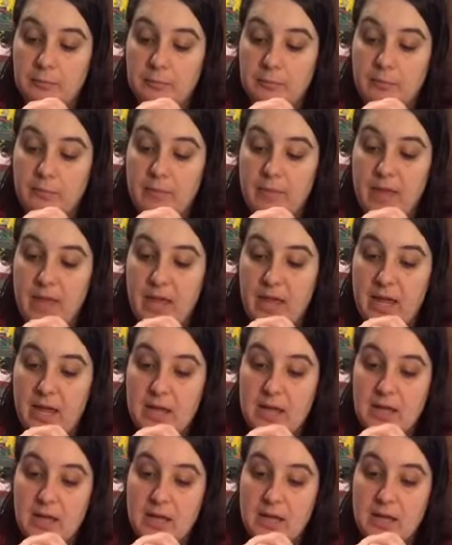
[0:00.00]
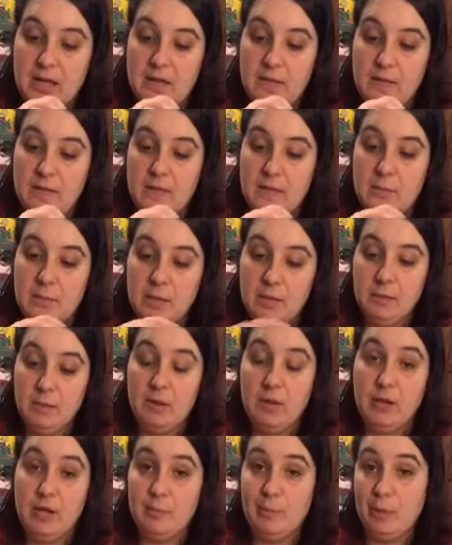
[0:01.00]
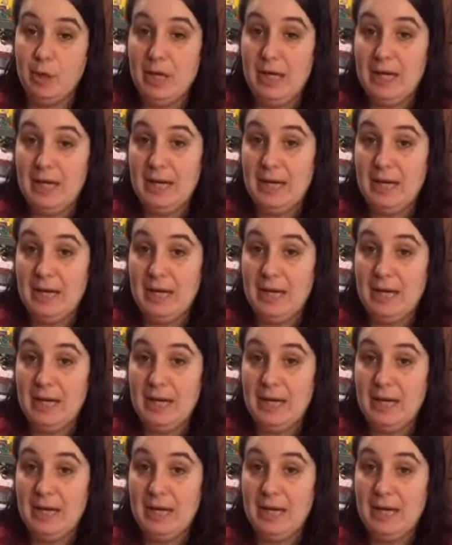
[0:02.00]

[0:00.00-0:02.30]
the people that are putting it